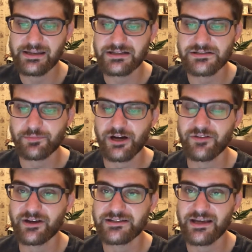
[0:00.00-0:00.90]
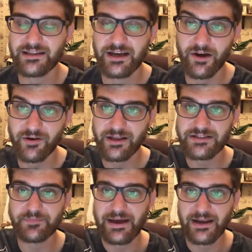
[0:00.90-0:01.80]
gets the body lock takedown and gets
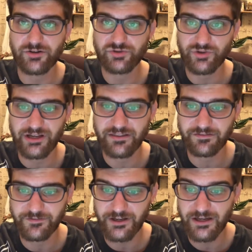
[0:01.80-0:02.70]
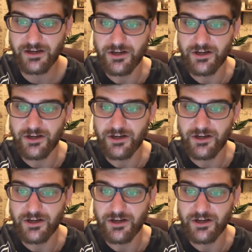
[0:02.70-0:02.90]
back control to end the fight.